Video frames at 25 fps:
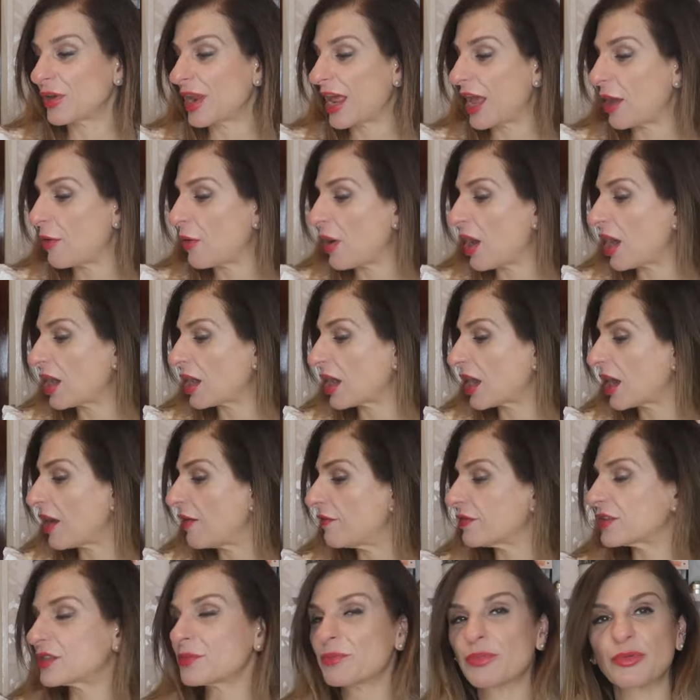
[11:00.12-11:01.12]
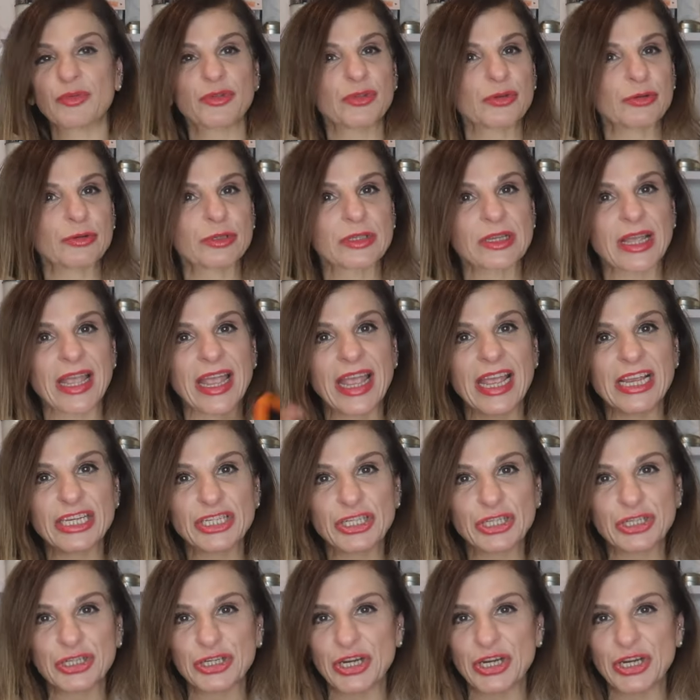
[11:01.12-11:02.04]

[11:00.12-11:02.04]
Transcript: on how uncomfortable those ace